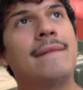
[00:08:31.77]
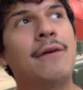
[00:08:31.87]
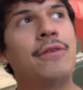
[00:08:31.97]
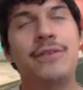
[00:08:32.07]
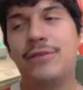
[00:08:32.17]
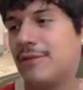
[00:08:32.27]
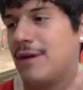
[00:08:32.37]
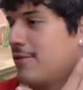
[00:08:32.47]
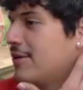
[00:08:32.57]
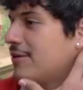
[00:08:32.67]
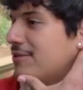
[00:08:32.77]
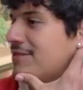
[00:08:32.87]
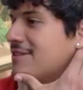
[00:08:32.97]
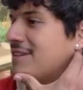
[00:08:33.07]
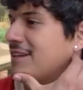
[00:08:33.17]
want to know what it
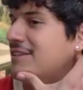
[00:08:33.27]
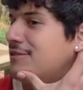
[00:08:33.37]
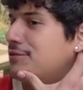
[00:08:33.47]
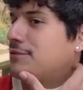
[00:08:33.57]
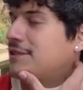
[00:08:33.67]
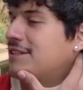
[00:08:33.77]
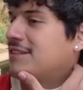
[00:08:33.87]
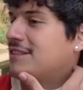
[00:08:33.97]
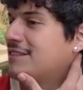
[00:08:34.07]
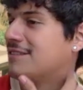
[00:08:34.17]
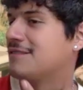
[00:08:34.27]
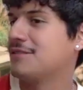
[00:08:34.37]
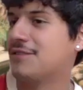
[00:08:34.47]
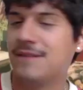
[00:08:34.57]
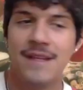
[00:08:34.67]
feels like to do arenas.
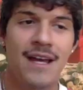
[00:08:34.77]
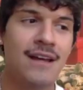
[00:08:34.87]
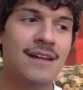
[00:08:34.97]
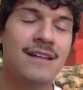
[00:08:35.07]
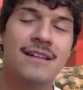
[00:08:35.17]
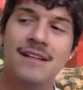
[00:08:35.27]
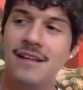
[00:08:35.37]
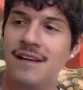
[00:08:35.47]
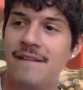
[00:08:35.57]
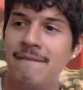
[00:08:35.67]
So that, yeah.